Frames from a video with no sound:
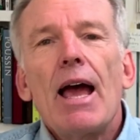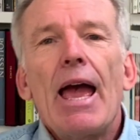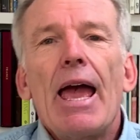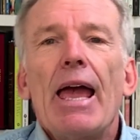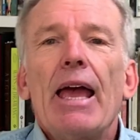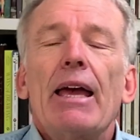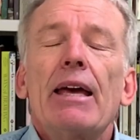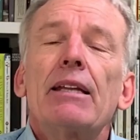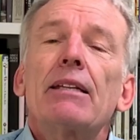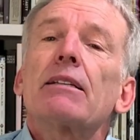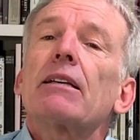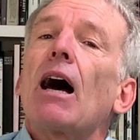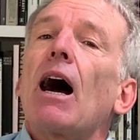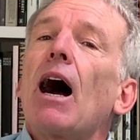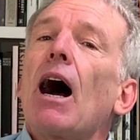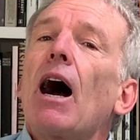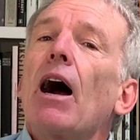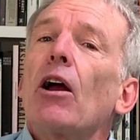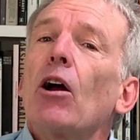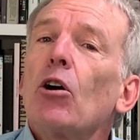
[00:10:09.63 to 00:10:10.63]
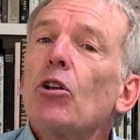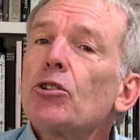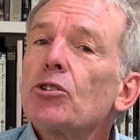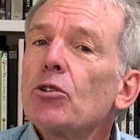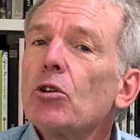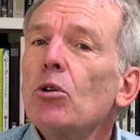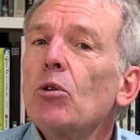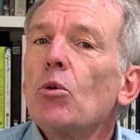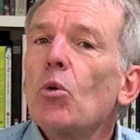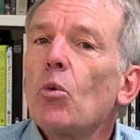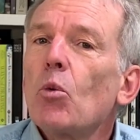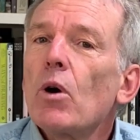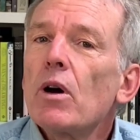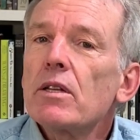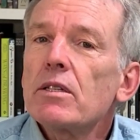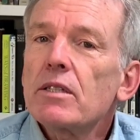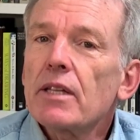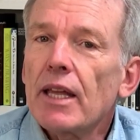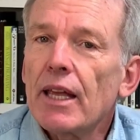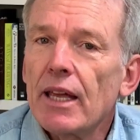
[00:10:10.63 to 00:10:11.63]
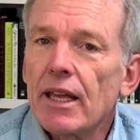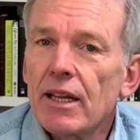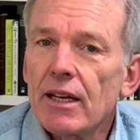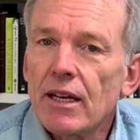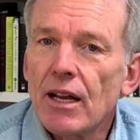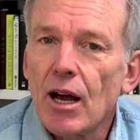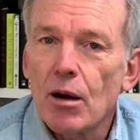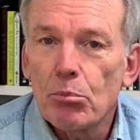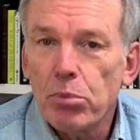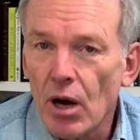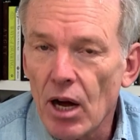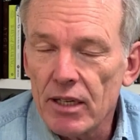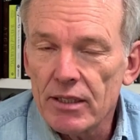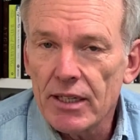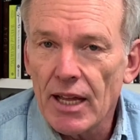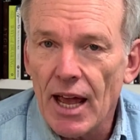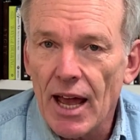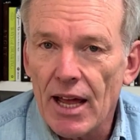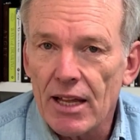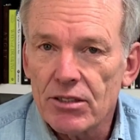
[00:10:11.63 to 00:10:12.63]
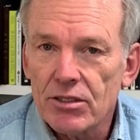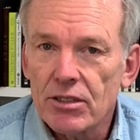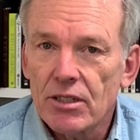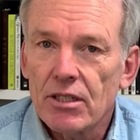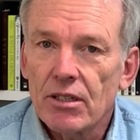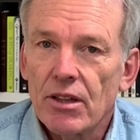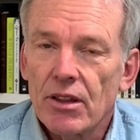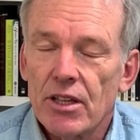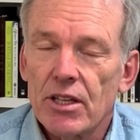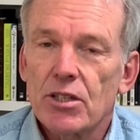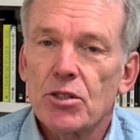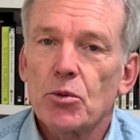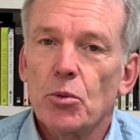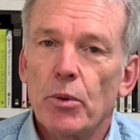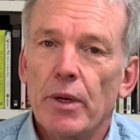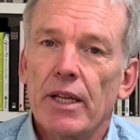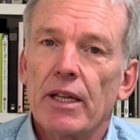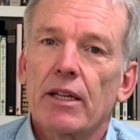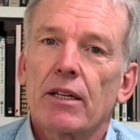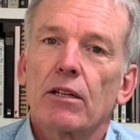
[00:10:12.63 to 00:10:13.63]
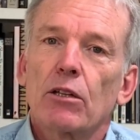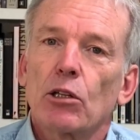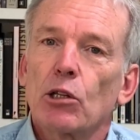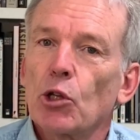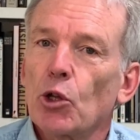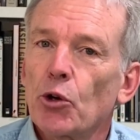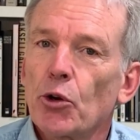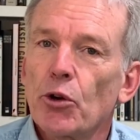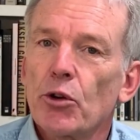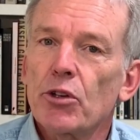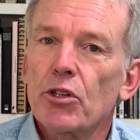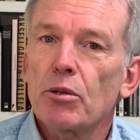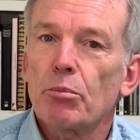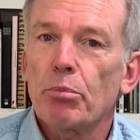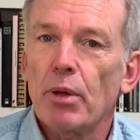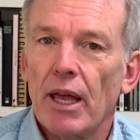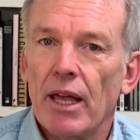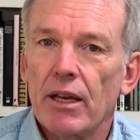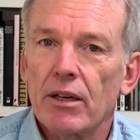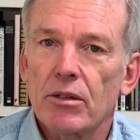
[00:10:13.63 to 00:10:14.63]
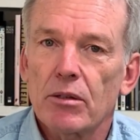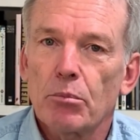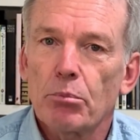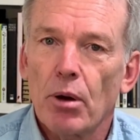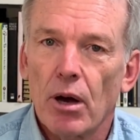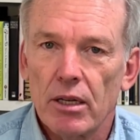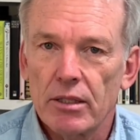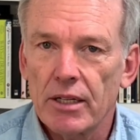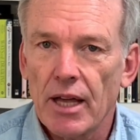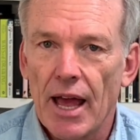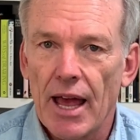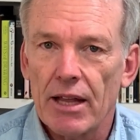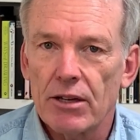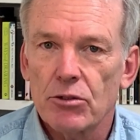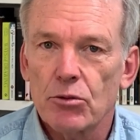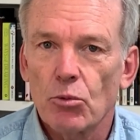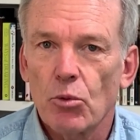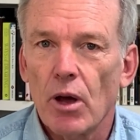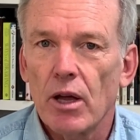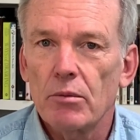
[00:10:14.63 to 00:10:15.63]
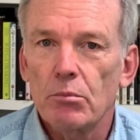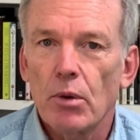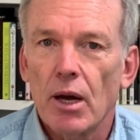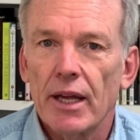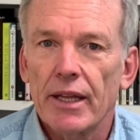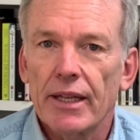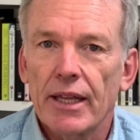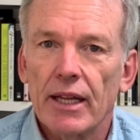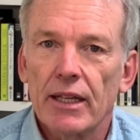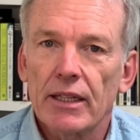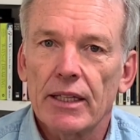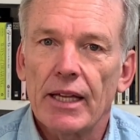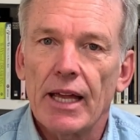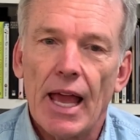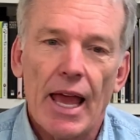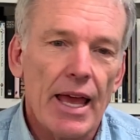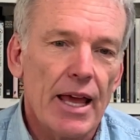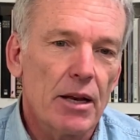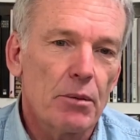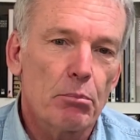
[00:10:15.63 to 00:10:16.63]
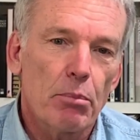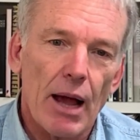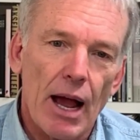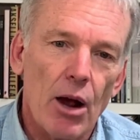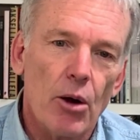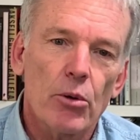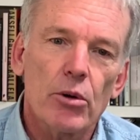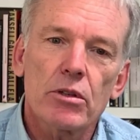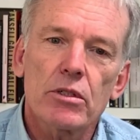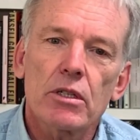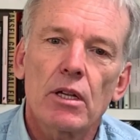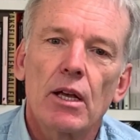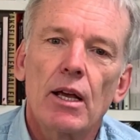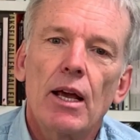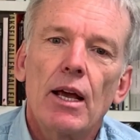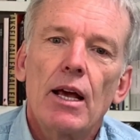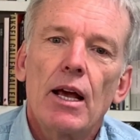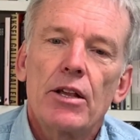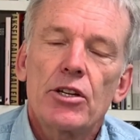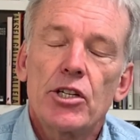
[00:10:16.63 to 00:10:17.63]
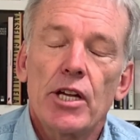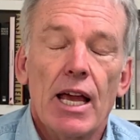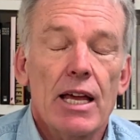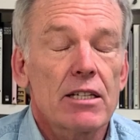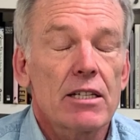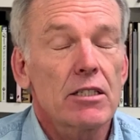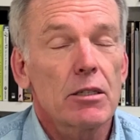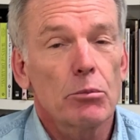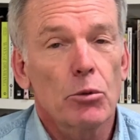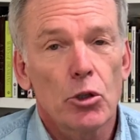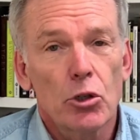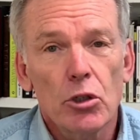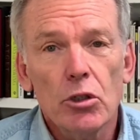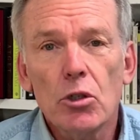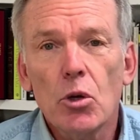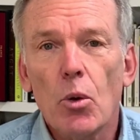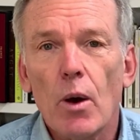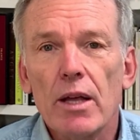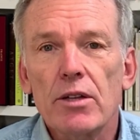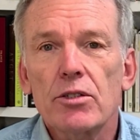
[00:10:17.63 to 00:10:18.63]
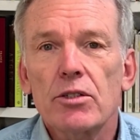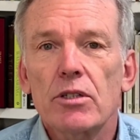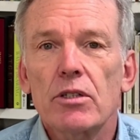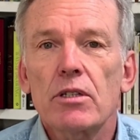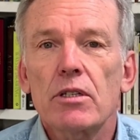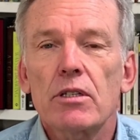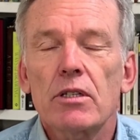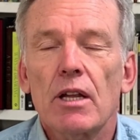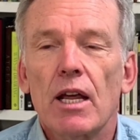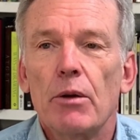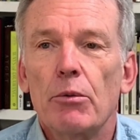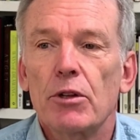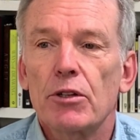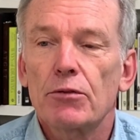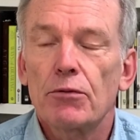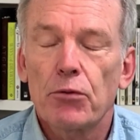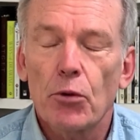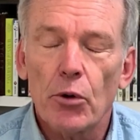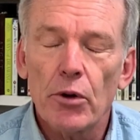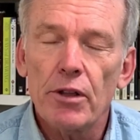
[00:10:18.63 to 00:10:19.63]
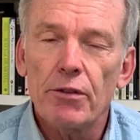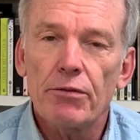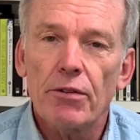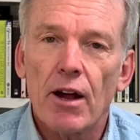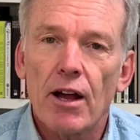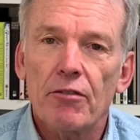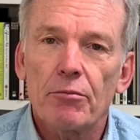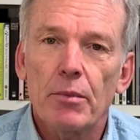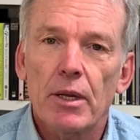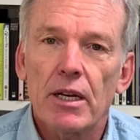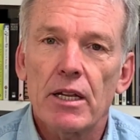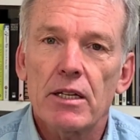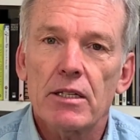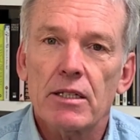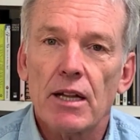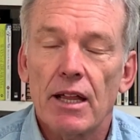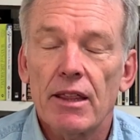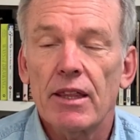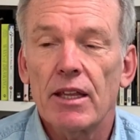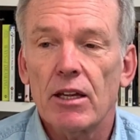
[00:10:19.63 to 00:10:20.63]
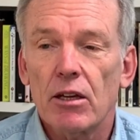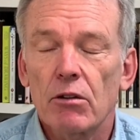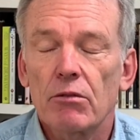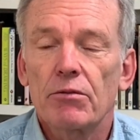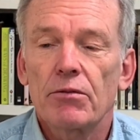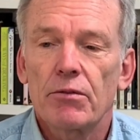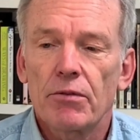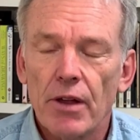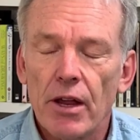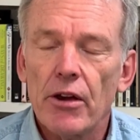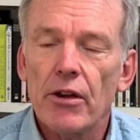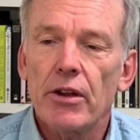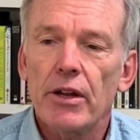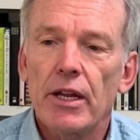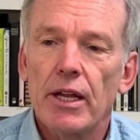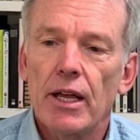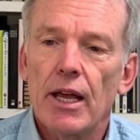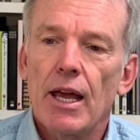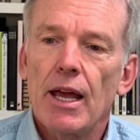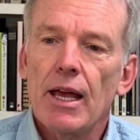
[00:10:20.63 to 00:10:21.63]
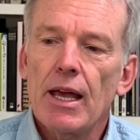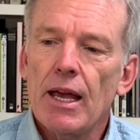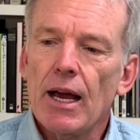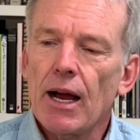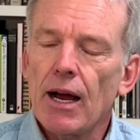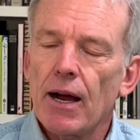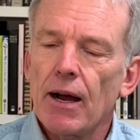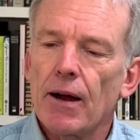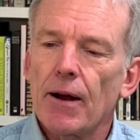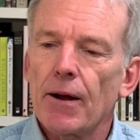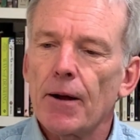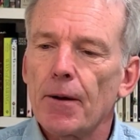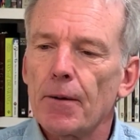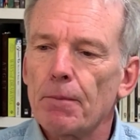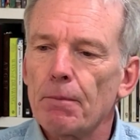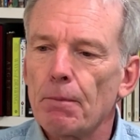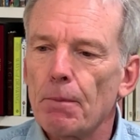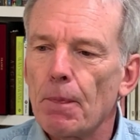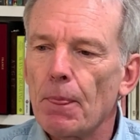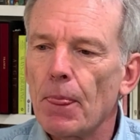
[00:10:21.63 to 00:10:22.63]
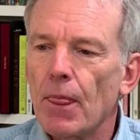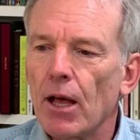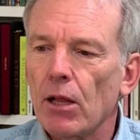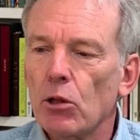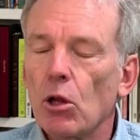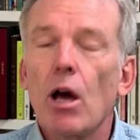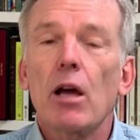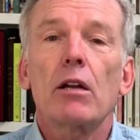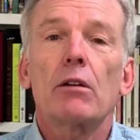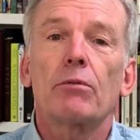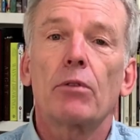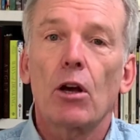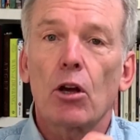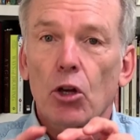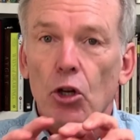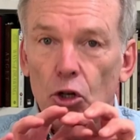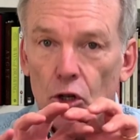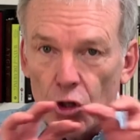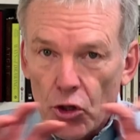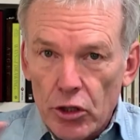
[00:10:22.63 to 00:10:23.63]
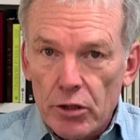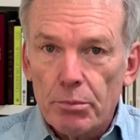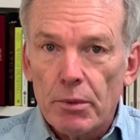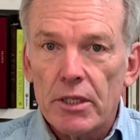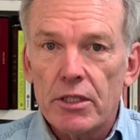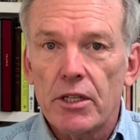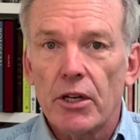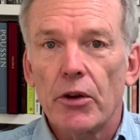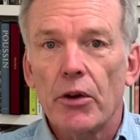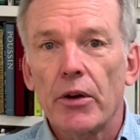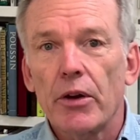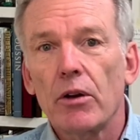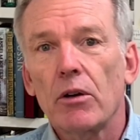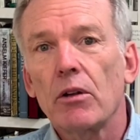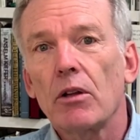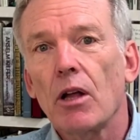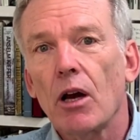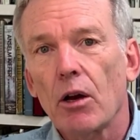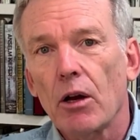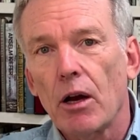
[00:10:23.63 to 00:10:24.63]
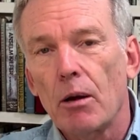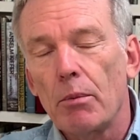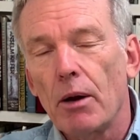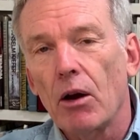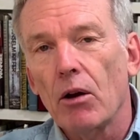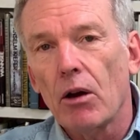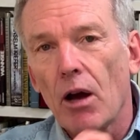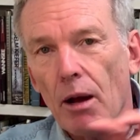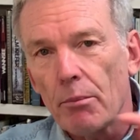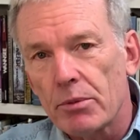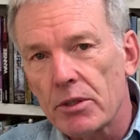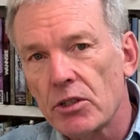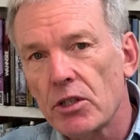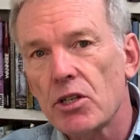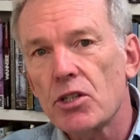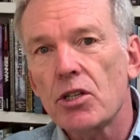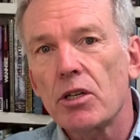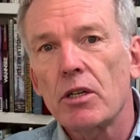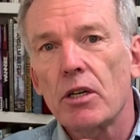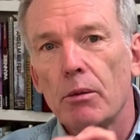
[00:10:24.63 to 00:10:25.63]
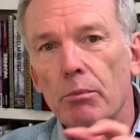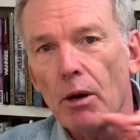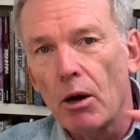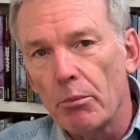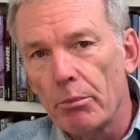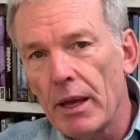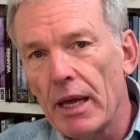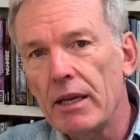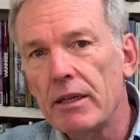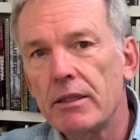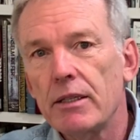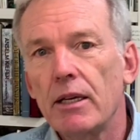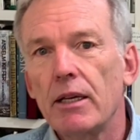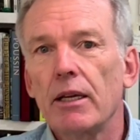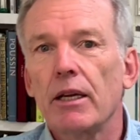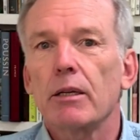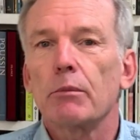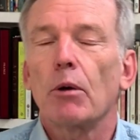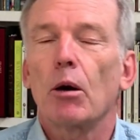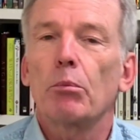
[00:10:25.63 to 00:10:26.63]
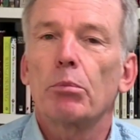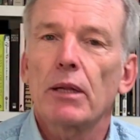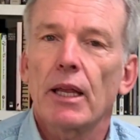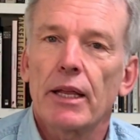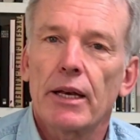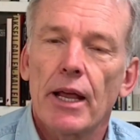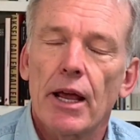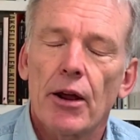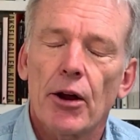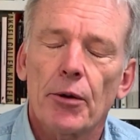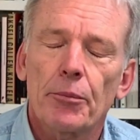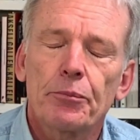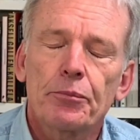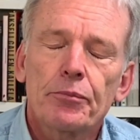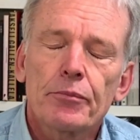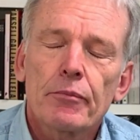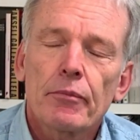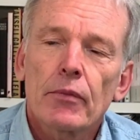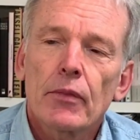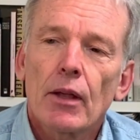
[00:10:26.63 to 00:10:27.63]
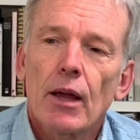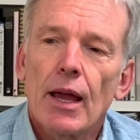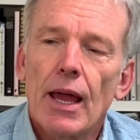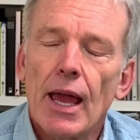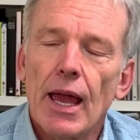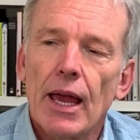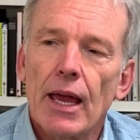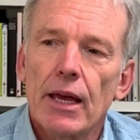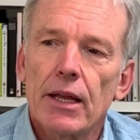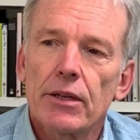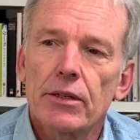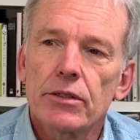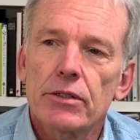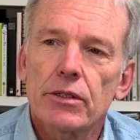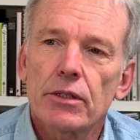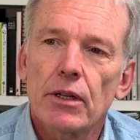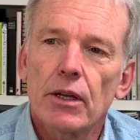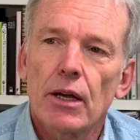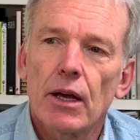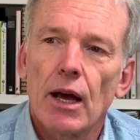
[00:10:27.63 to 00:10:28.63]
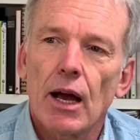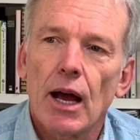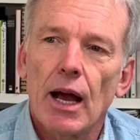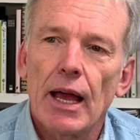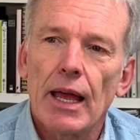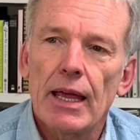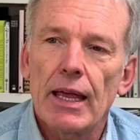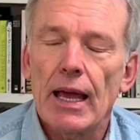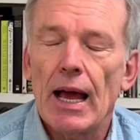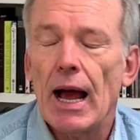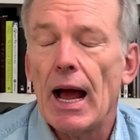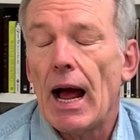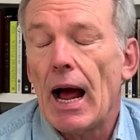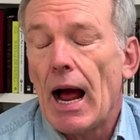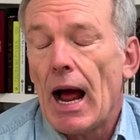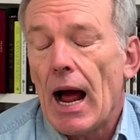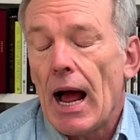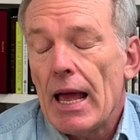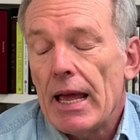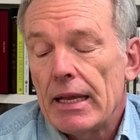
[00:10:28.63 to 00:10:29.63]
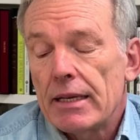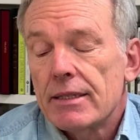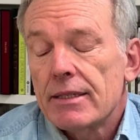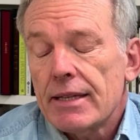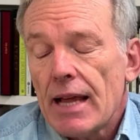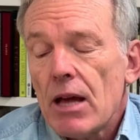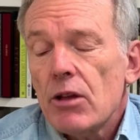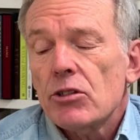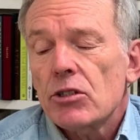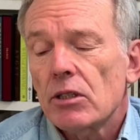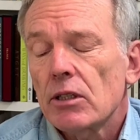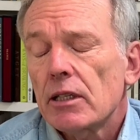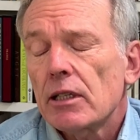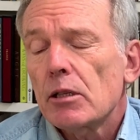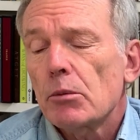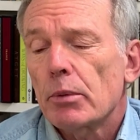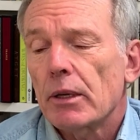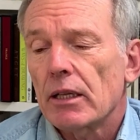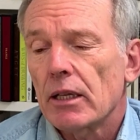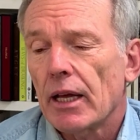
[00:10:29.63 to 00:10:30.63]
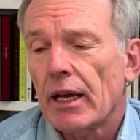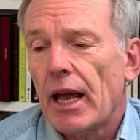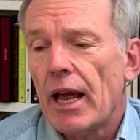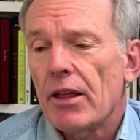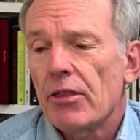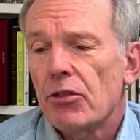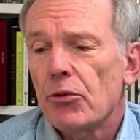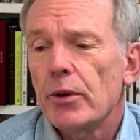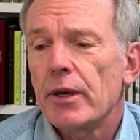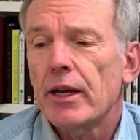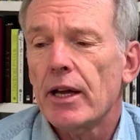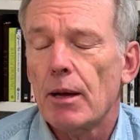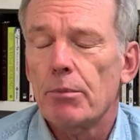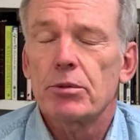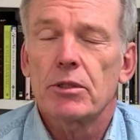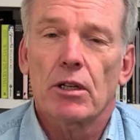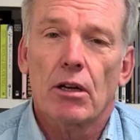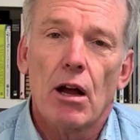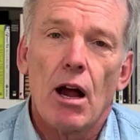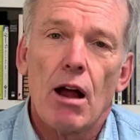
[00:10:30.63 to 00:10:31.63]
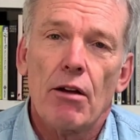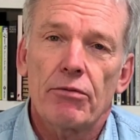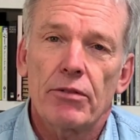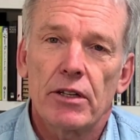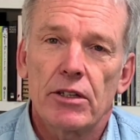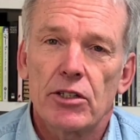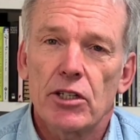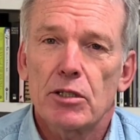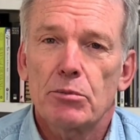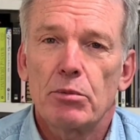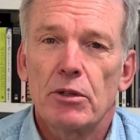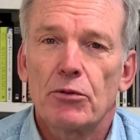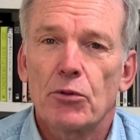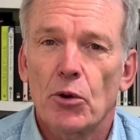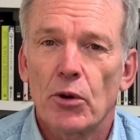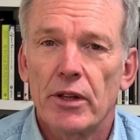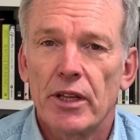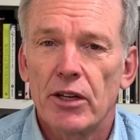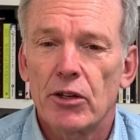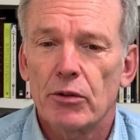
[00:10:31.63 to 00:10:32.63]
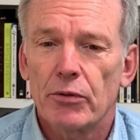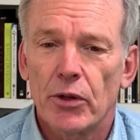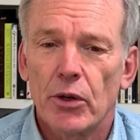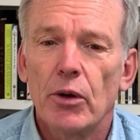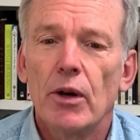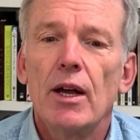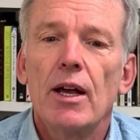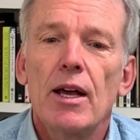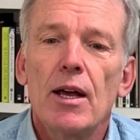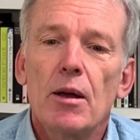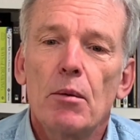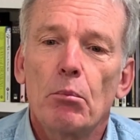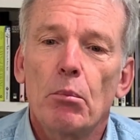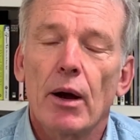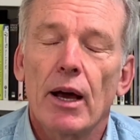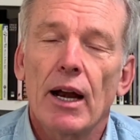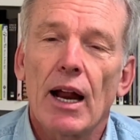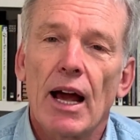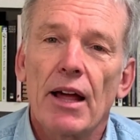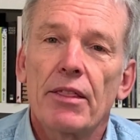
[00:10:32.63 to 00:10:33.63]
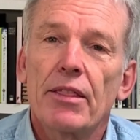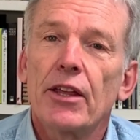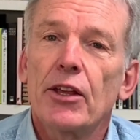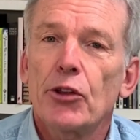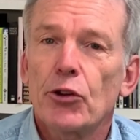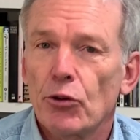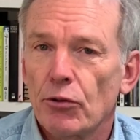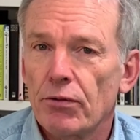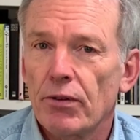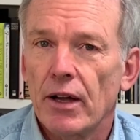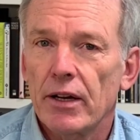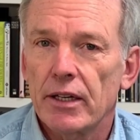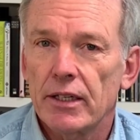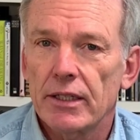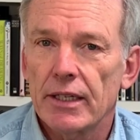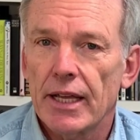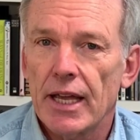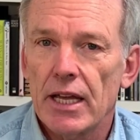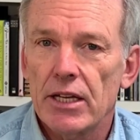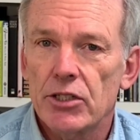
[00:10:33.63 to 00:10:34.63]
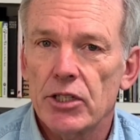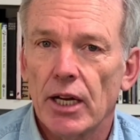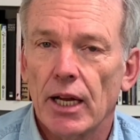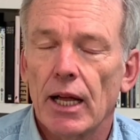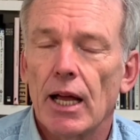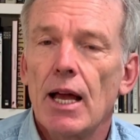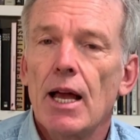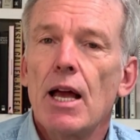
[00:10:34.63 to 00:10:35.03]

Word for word: And I also was in a podcast this week, Learn to Paint podcast, run by Kelly Ann Powers. She asked some good questions. It was forty-five minutes, I think, of very, uh, a lot of good material about composition, about painting, about plein air. And it, it sounds a little bit like I had three cups of coffee just before the interview, but I think you'll find it engaging.